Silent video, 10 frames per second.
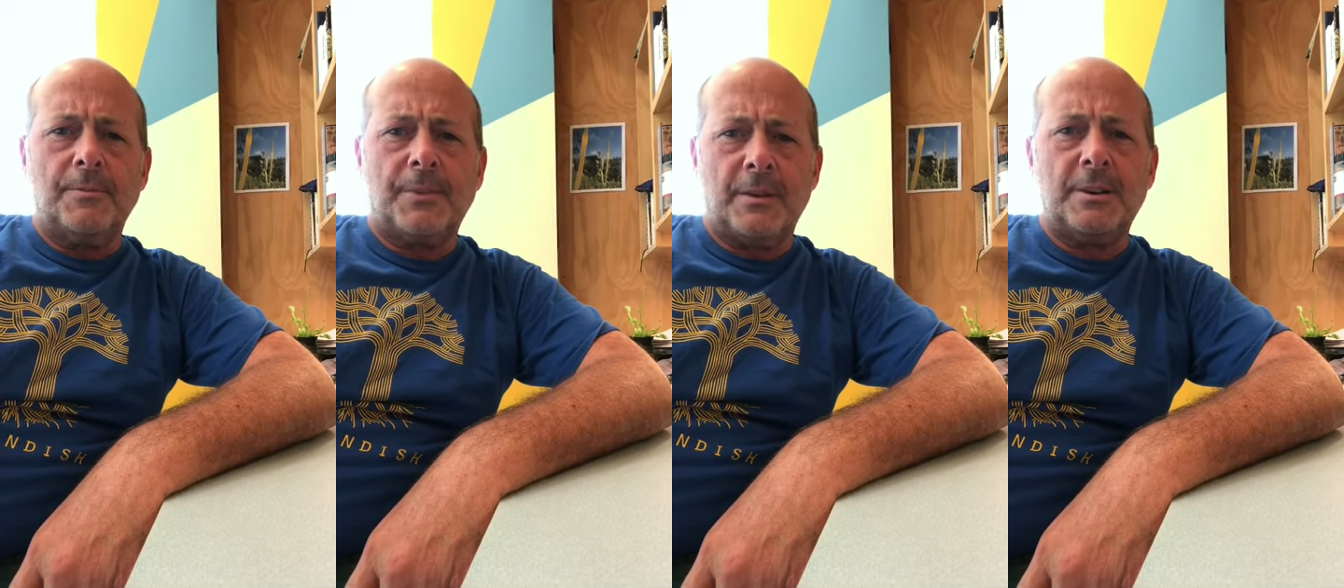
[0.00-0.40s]

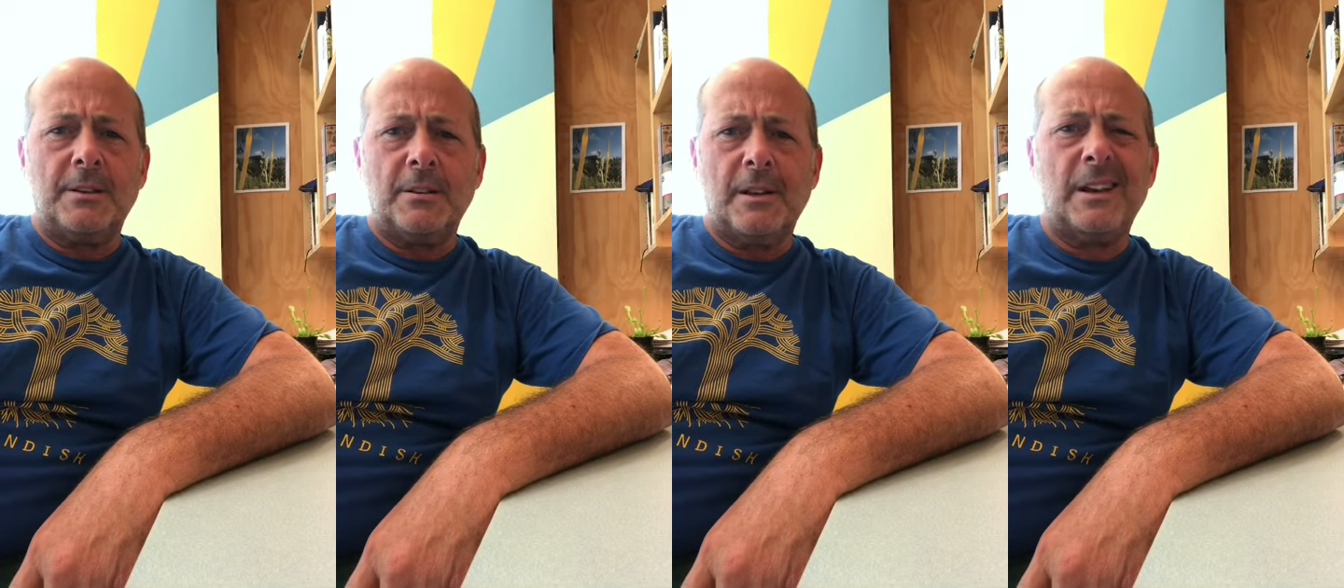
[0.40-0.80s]
I
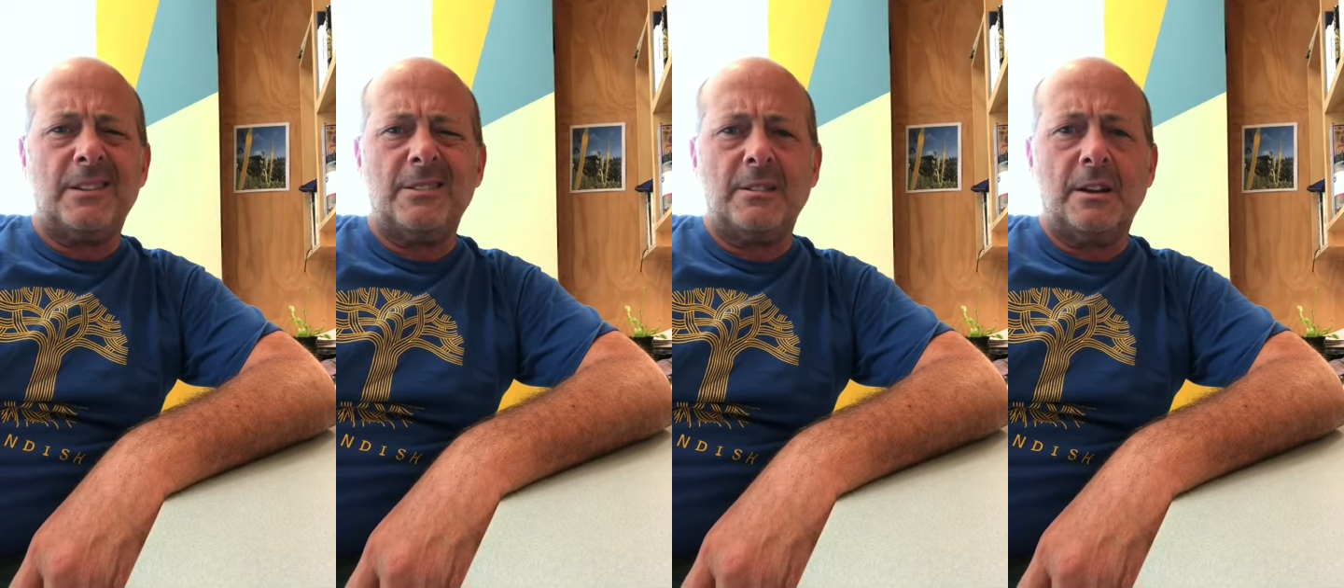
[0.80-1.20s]
mean, how to
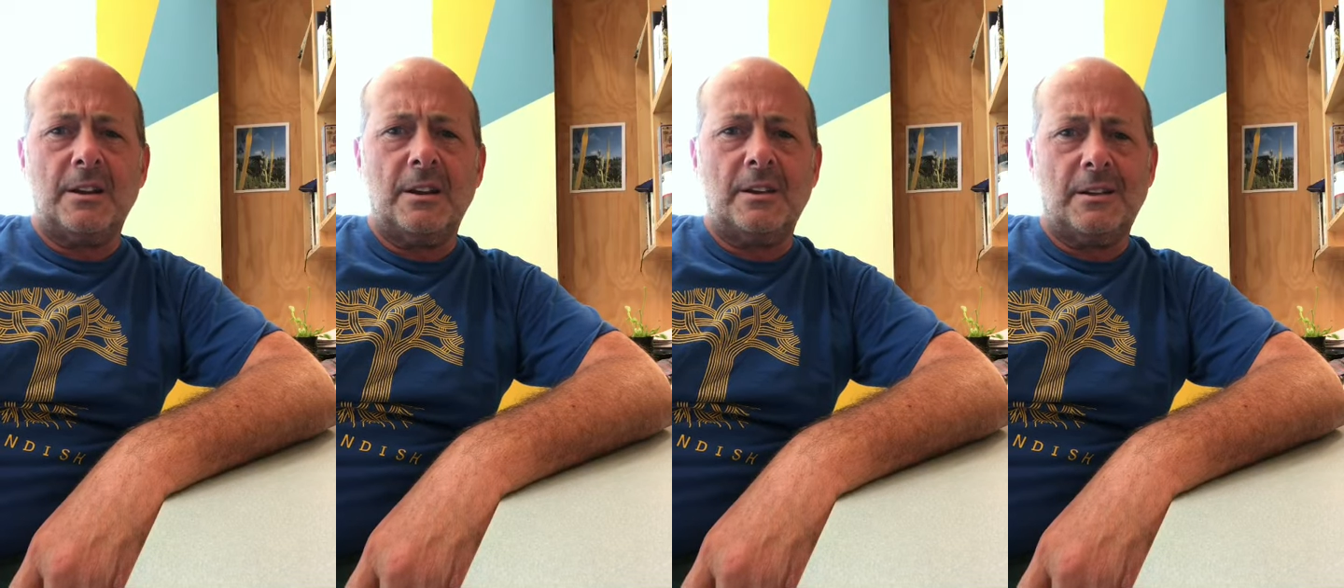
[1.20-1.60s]
do the
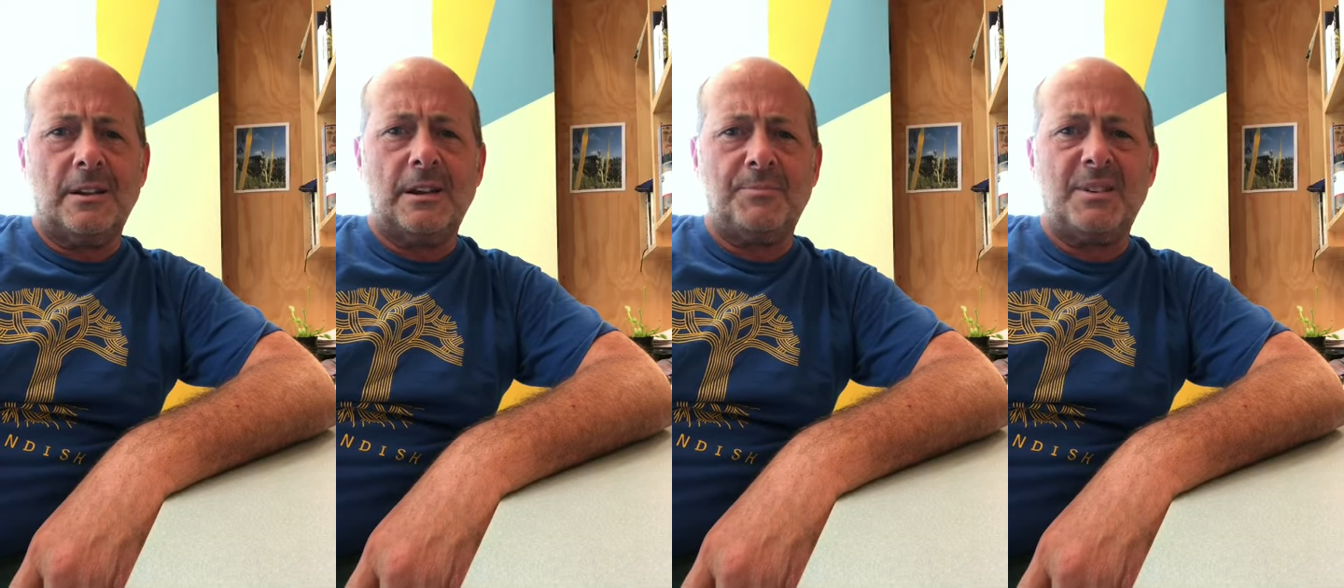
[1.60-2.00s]

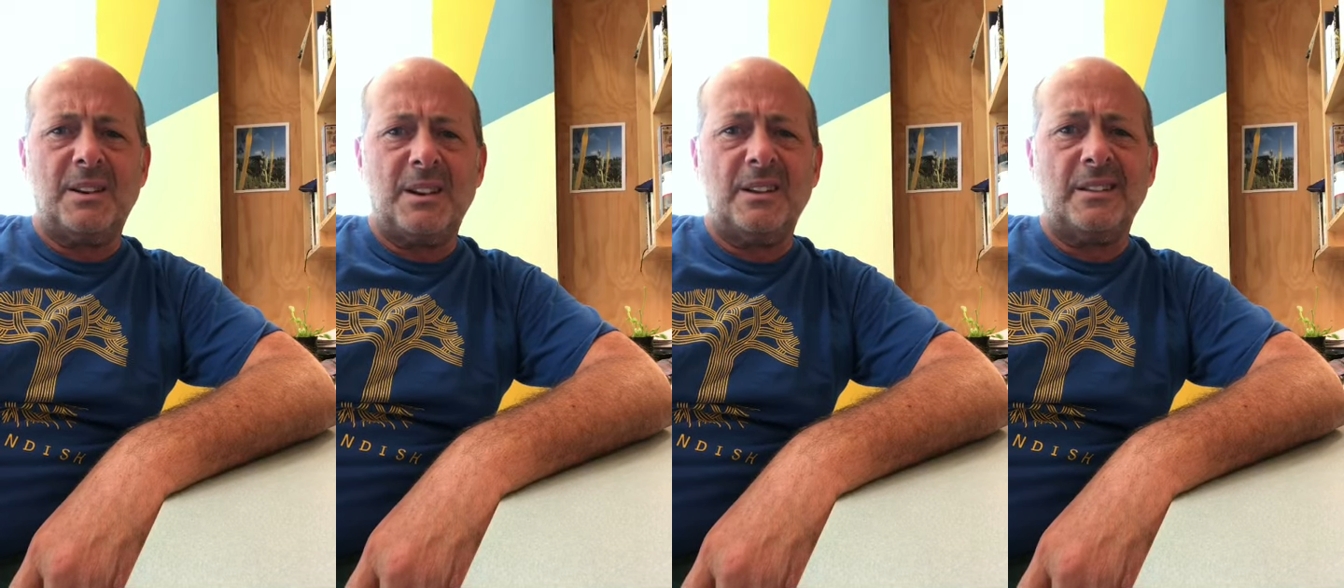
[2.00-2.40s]
AP
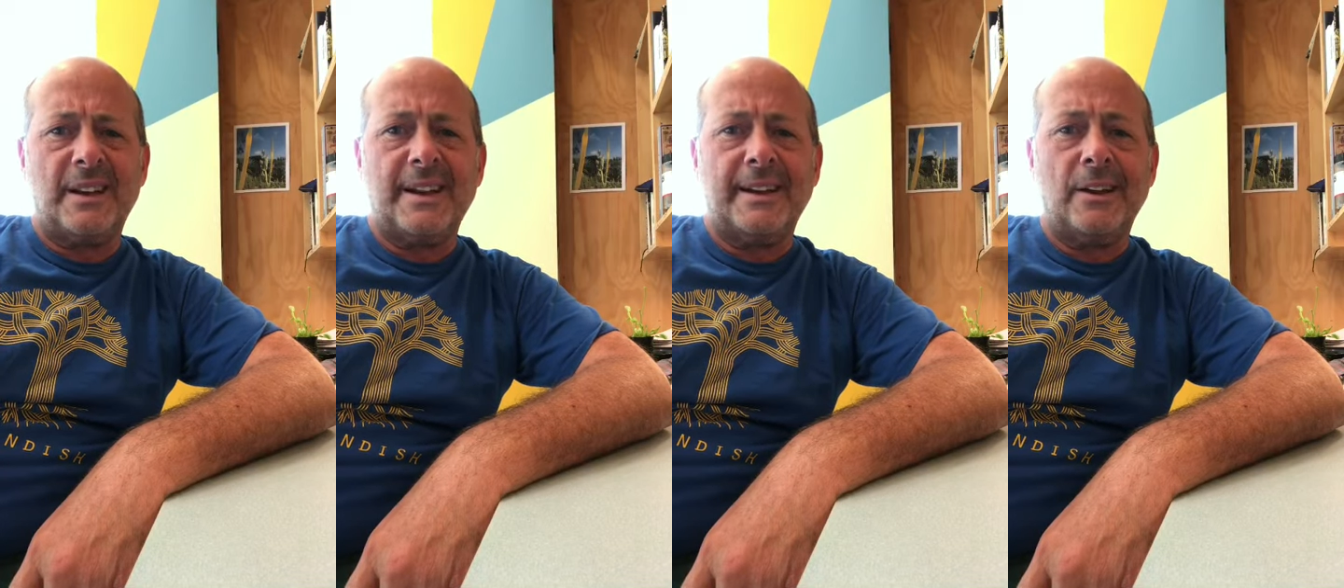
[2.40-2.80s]
ENG
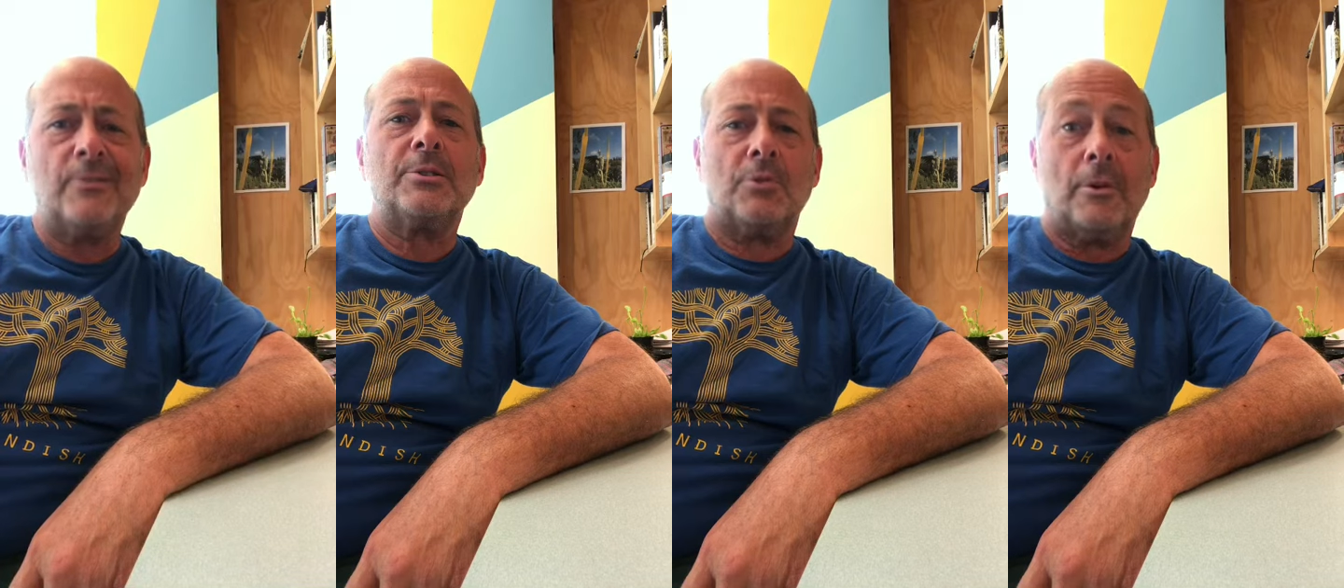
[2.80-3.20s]
LANG
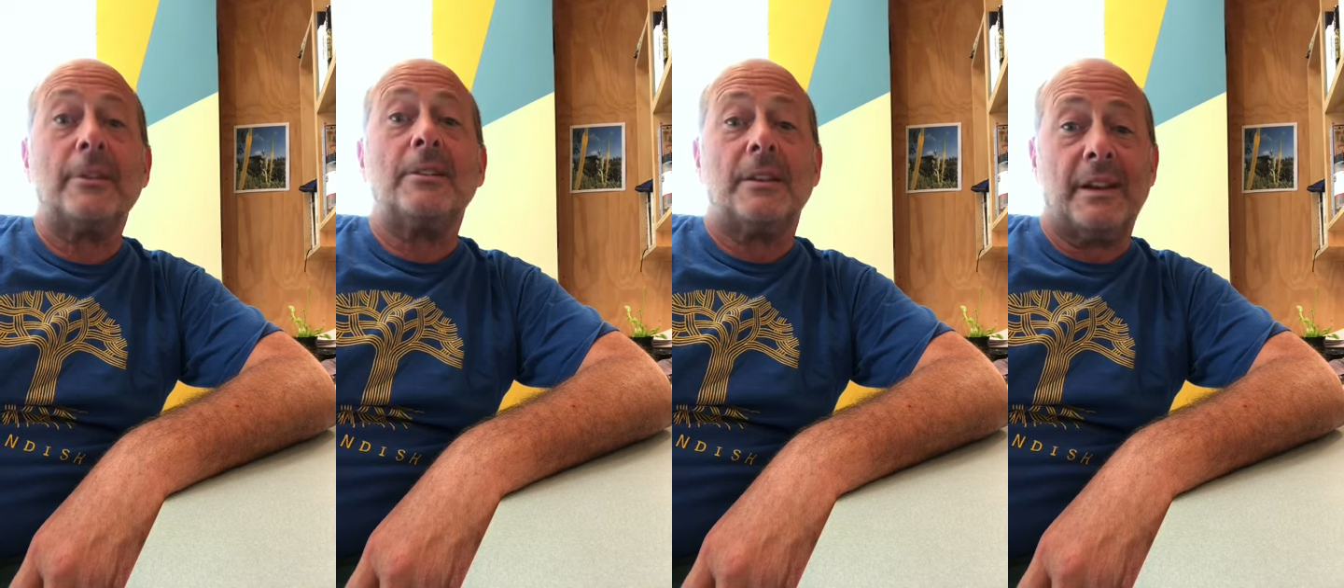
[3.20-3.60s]

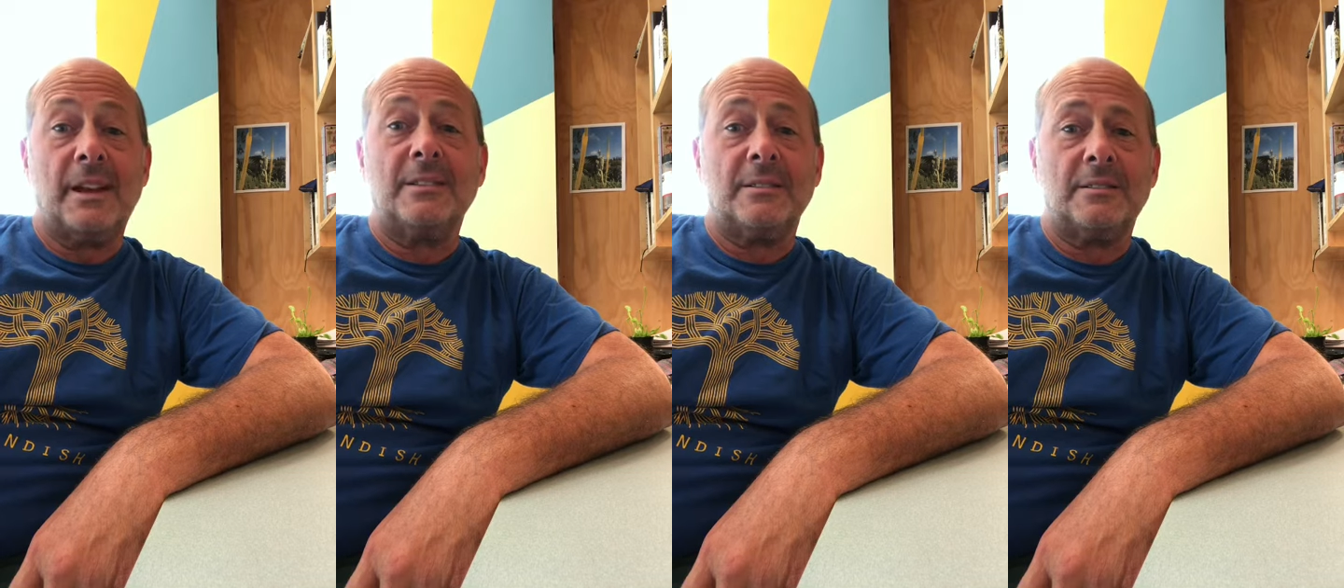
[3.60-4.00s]
rhetorical
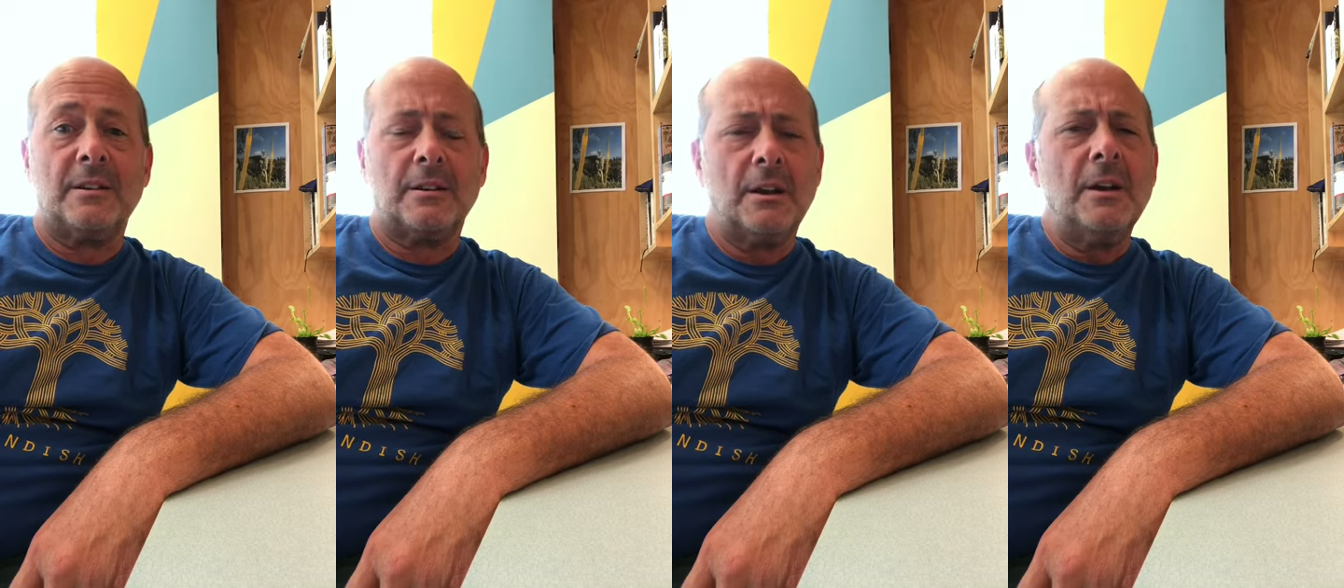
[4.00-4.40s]
analysis thing,